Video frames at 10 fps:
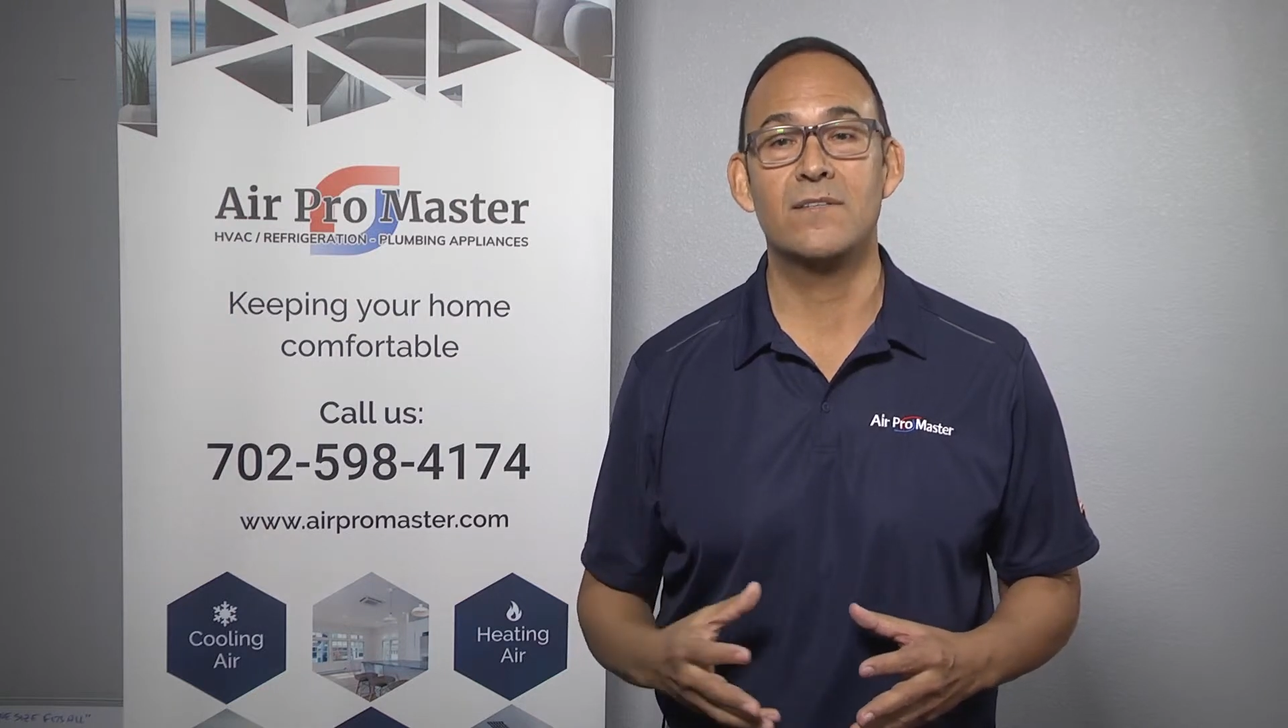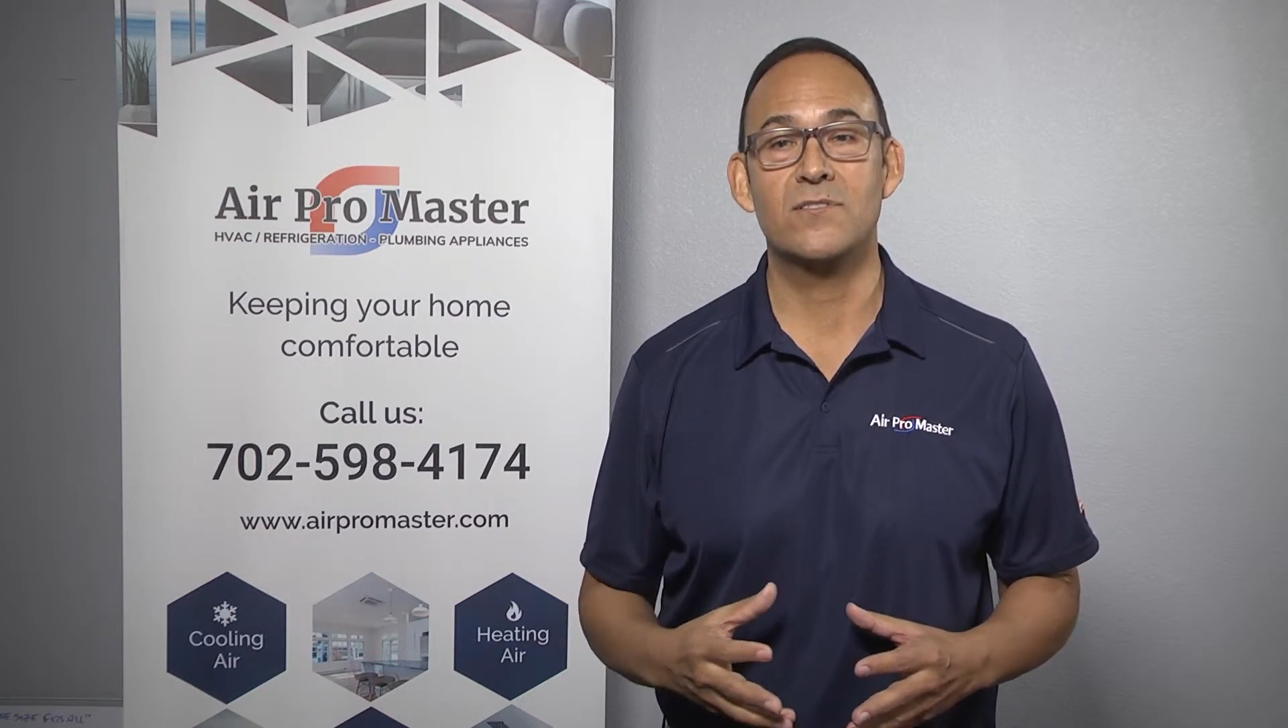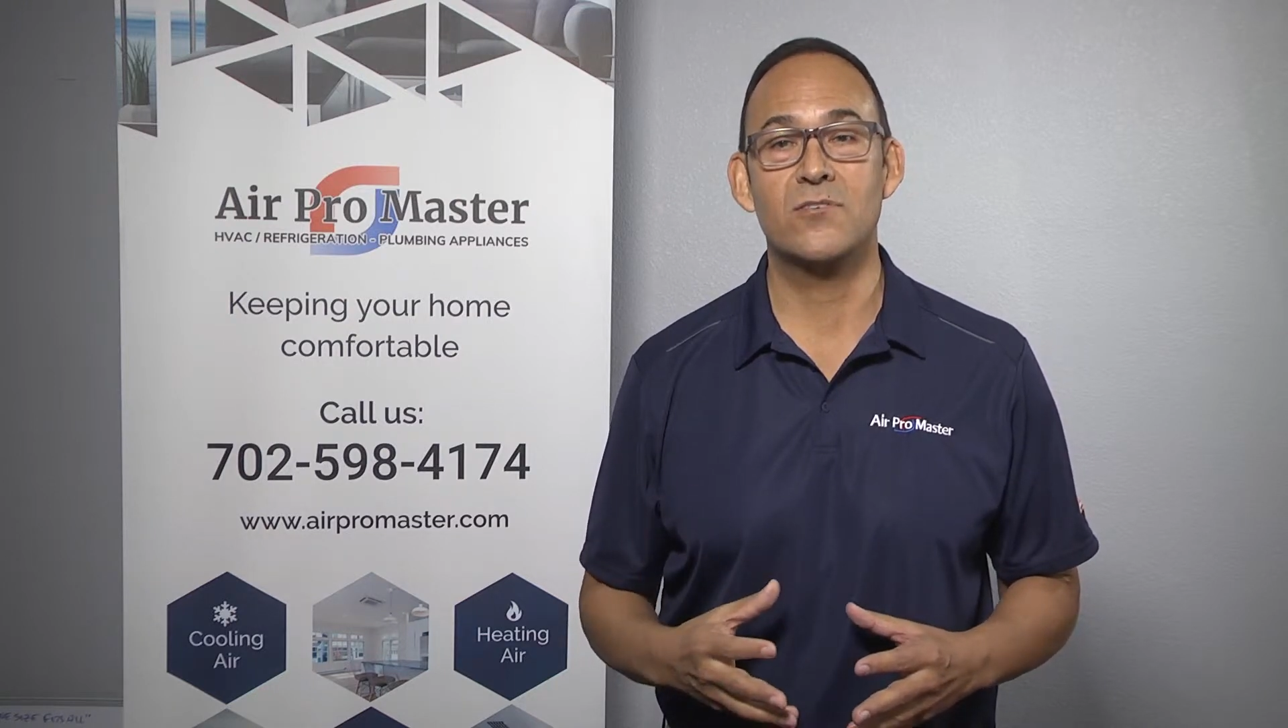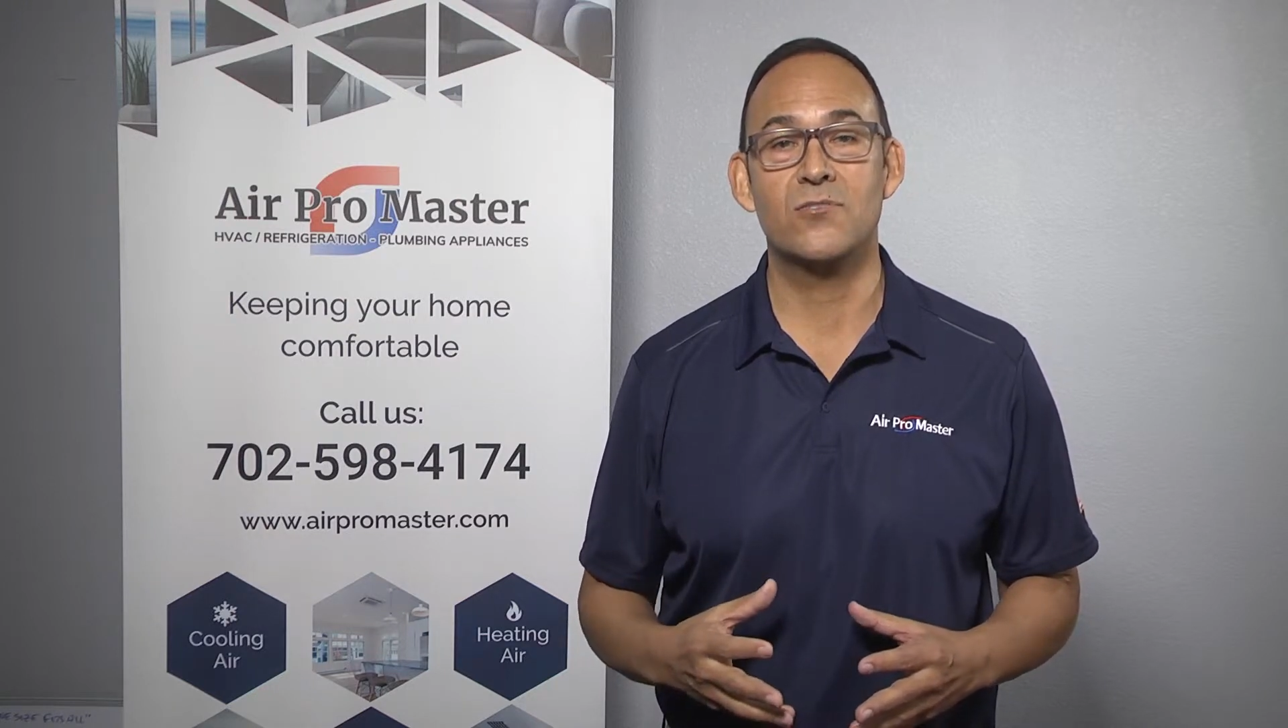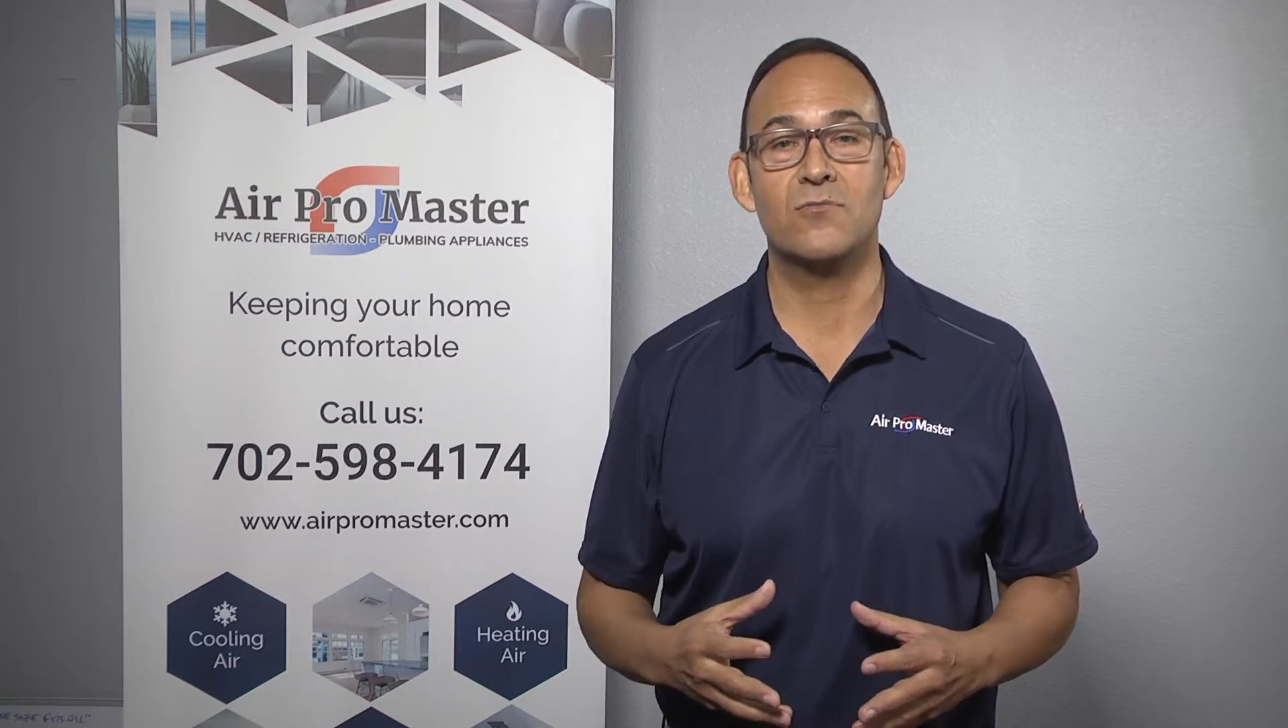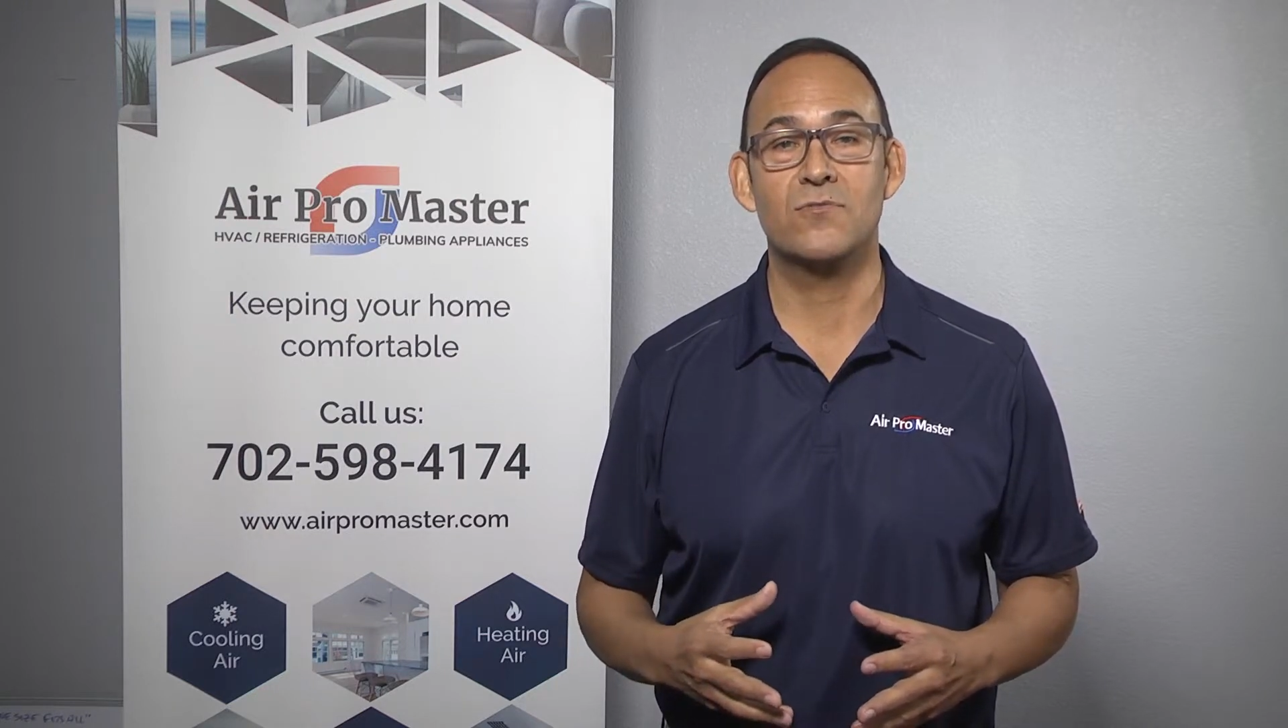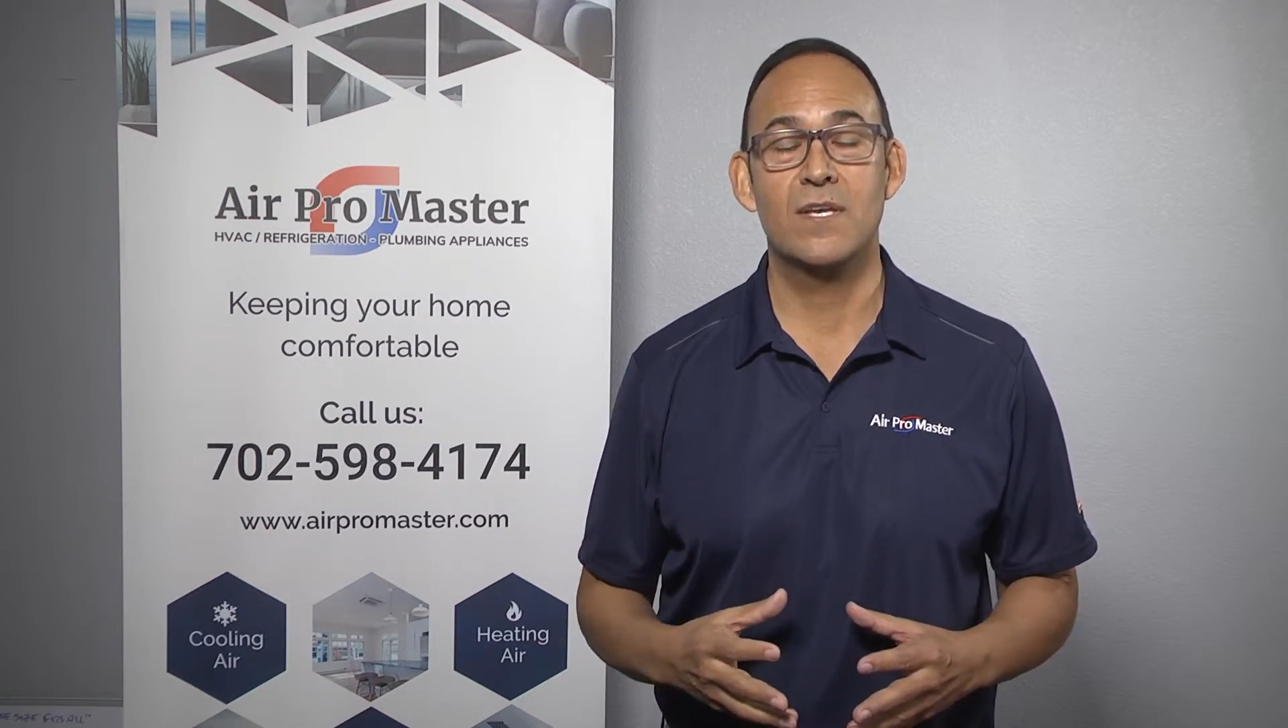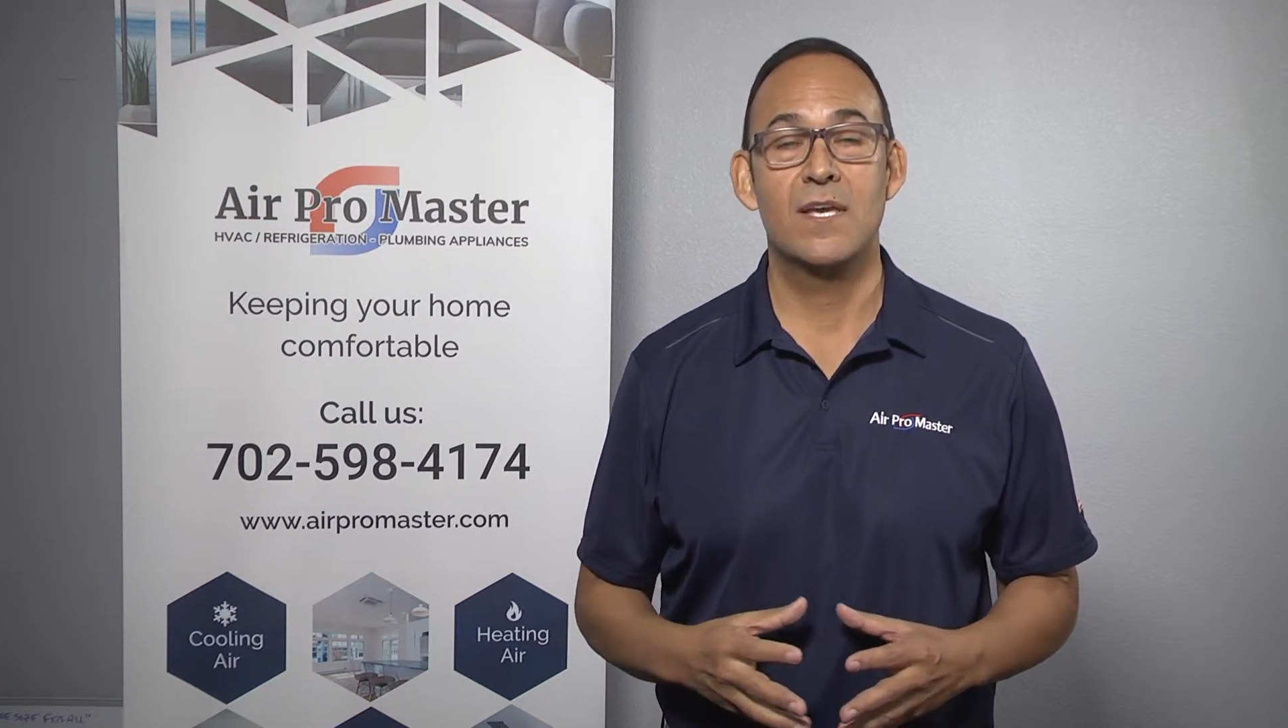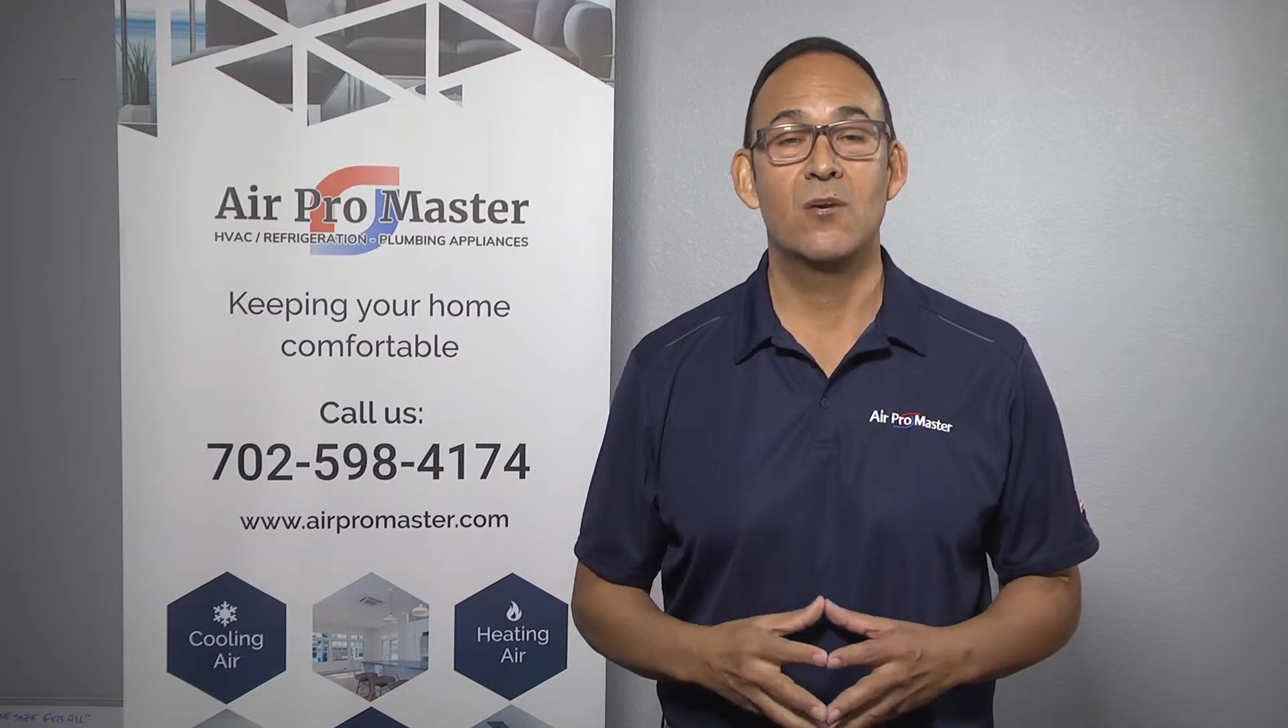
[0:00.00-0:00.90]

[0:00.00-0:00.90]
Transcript: these issues,